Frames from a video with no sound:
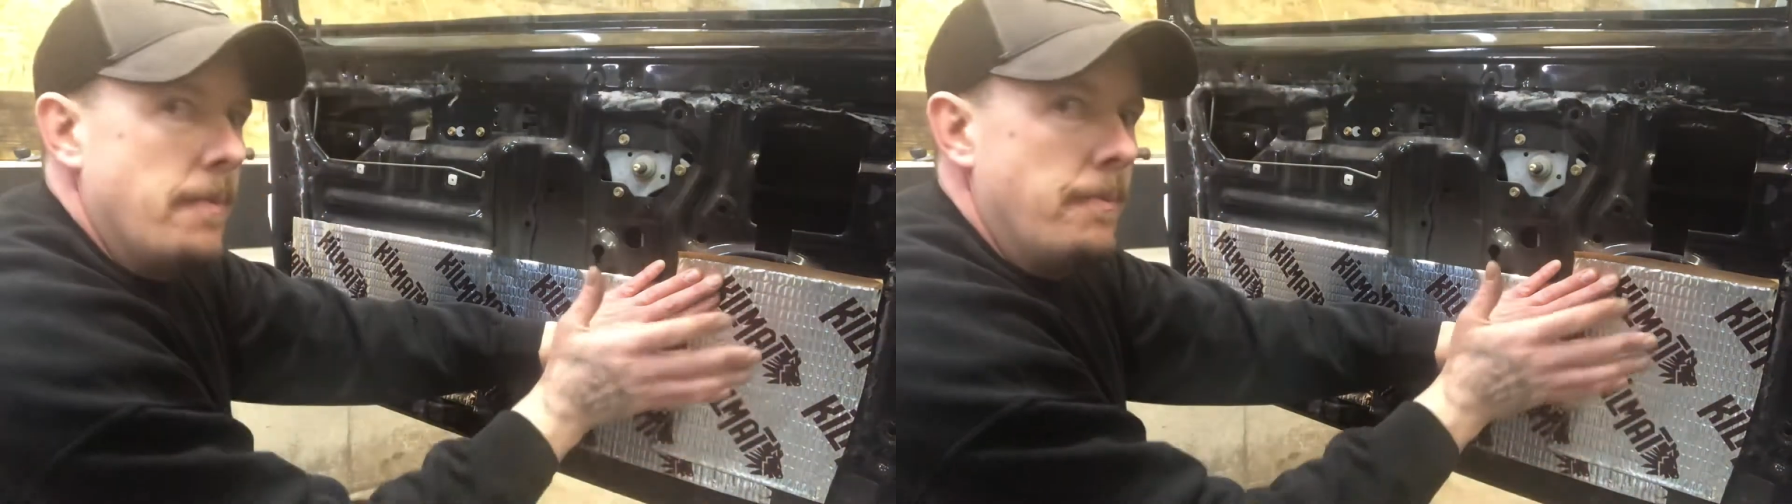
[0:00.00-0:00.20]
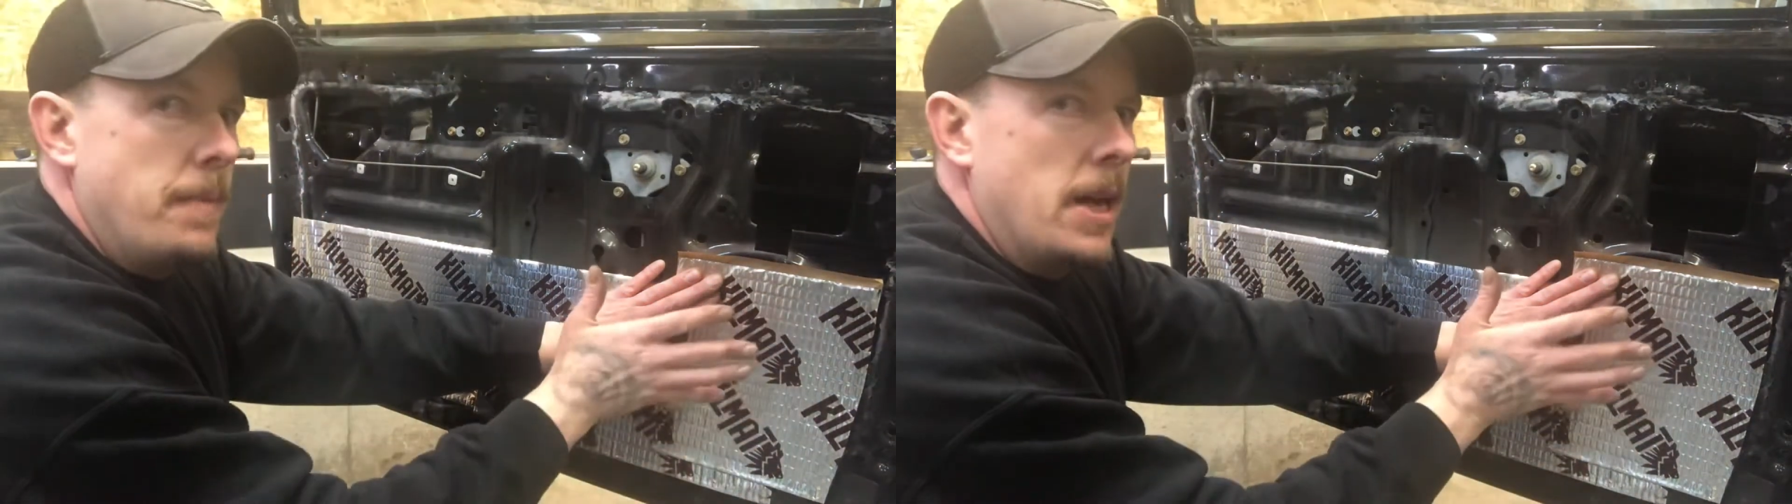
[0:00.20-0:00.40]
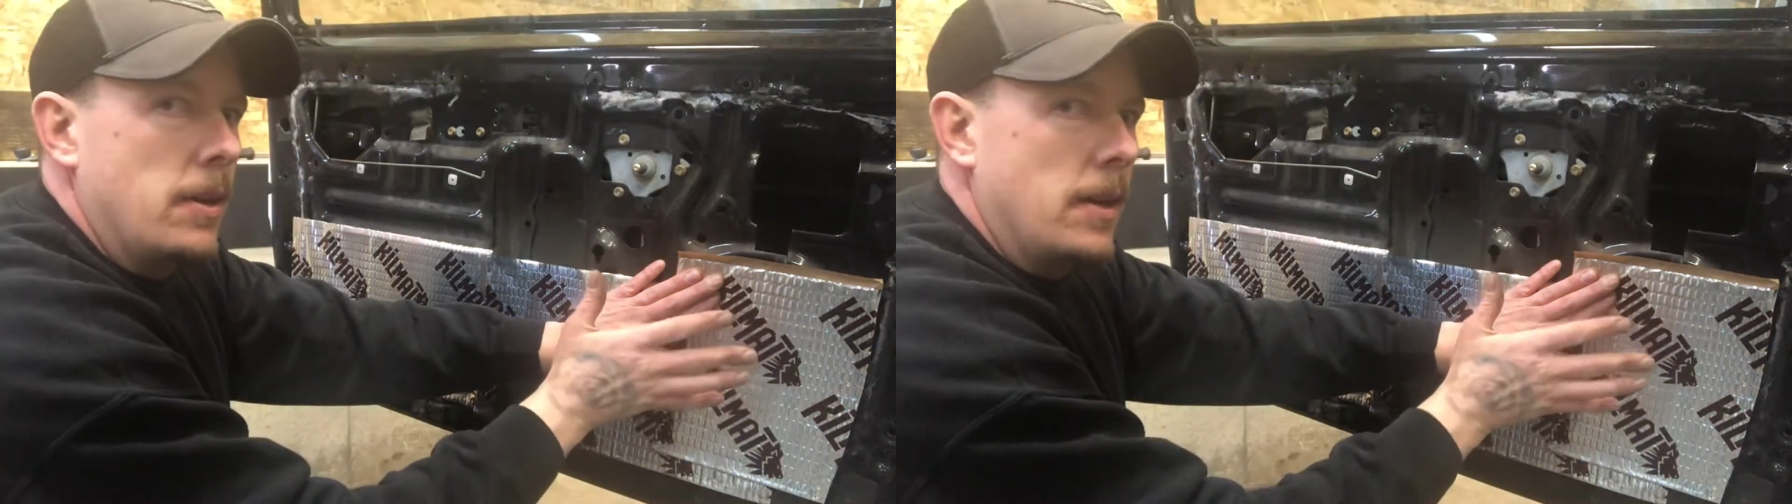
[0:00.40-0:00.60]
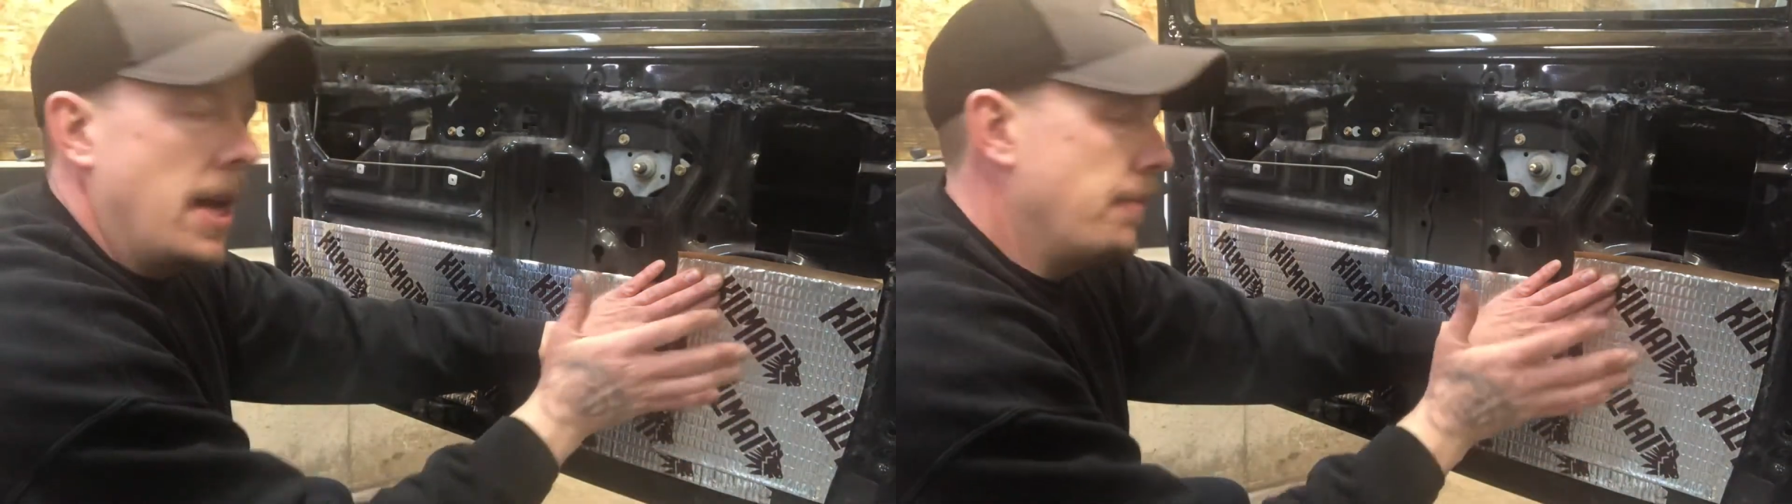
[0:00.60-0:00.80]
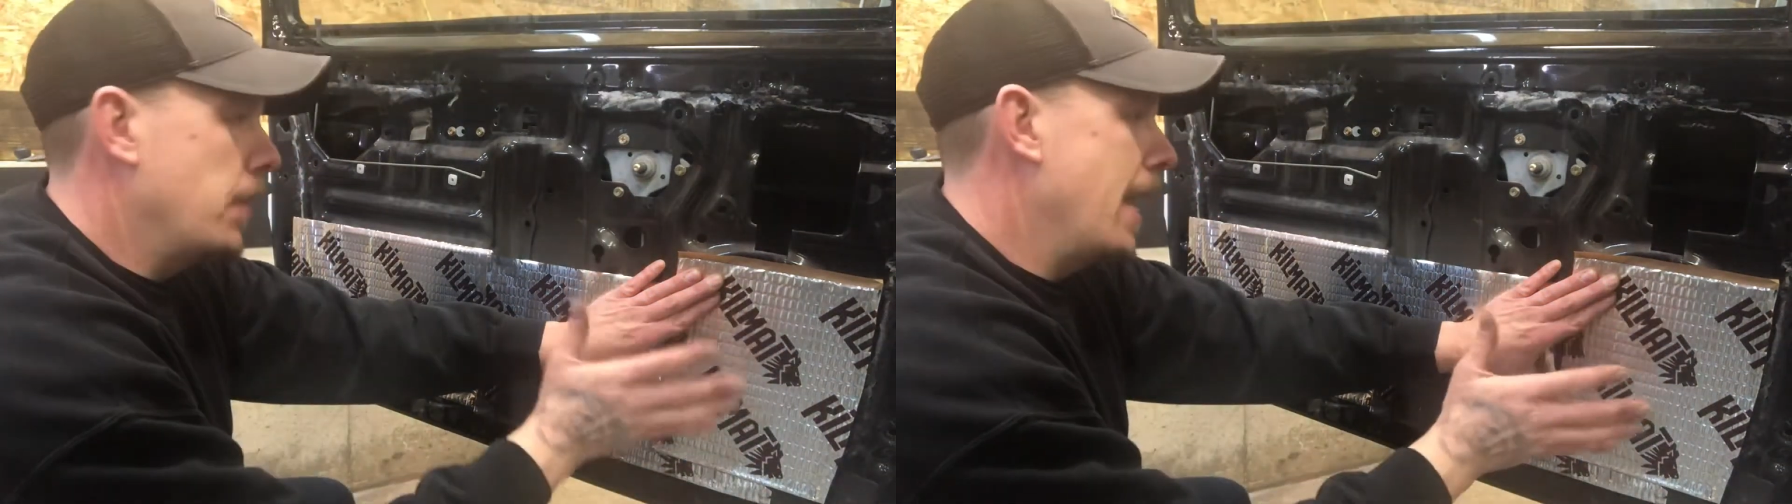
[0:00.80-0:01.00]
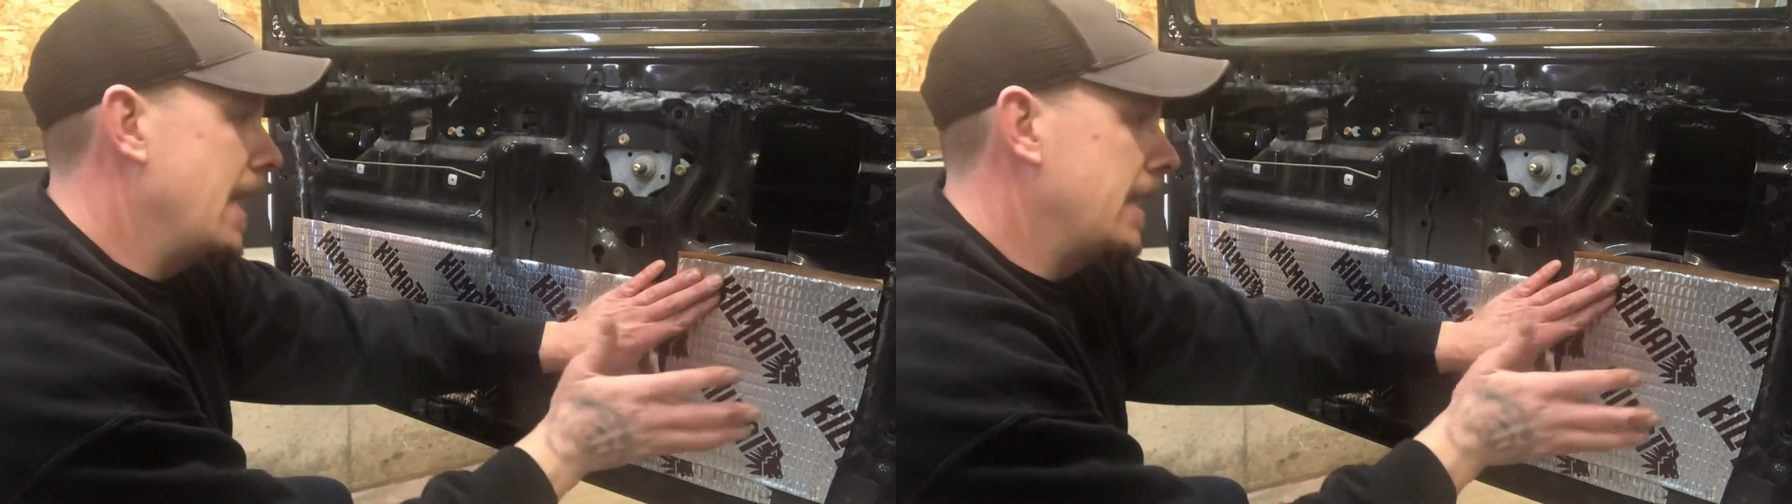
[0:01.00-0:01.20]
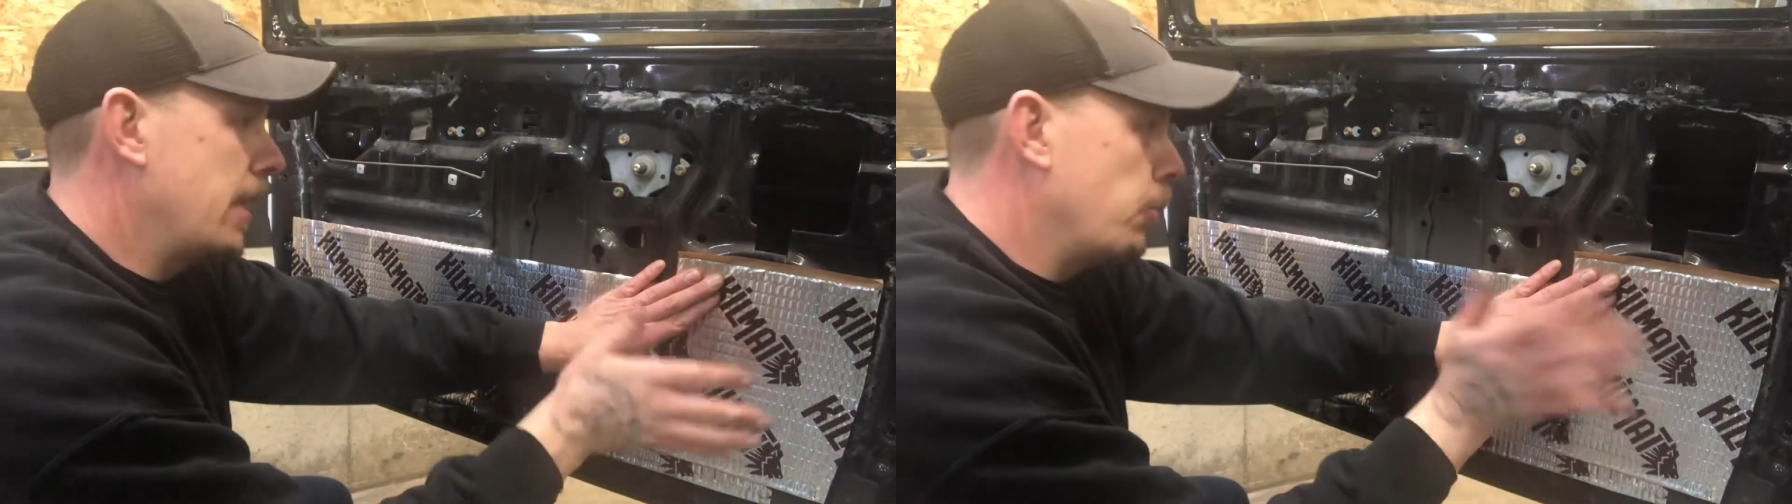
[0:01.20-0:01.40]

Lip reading: metal on plastic